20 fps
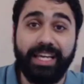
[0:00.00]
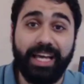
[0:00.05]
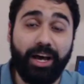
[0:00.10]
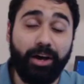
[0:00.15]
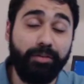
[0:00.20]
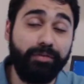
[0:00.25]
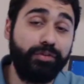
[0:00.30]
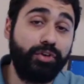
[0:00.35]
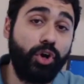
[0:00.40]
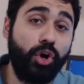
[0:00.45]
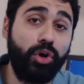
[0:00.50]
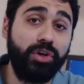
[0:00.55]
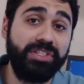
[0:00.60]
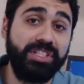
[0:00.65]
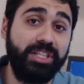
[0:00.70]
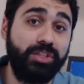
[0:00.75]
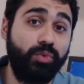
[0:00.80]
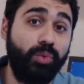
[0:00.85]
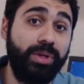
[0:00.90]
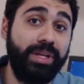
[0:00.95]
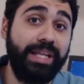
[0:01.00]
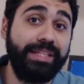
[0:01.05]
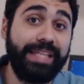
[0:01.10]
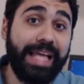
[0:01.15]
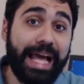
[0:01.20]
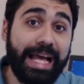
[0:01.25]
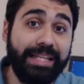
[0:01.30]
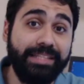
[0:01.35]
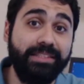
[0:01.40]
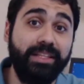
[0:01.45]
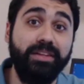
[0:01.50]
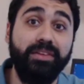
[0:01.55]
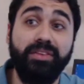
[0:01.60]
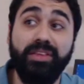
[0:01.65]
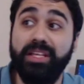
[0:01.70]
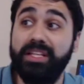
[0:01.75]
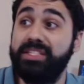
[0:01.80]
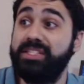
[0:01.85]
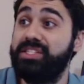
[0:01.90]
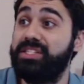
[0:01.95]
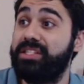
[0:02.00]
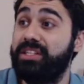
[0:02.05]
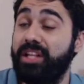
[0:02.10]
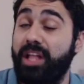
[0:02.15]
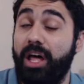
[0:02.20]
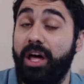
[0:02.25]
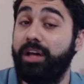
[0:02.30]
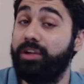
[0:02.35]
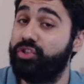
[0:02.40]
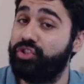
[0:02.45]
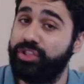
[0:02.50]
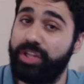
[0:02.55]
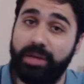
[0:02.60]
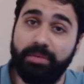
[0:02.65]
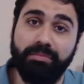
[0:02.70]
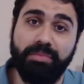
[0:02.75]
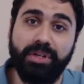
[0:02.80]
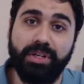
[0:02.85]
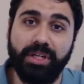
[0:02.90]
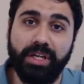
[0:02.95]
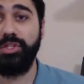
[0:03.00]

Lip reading: Of course, it will not handle this large number.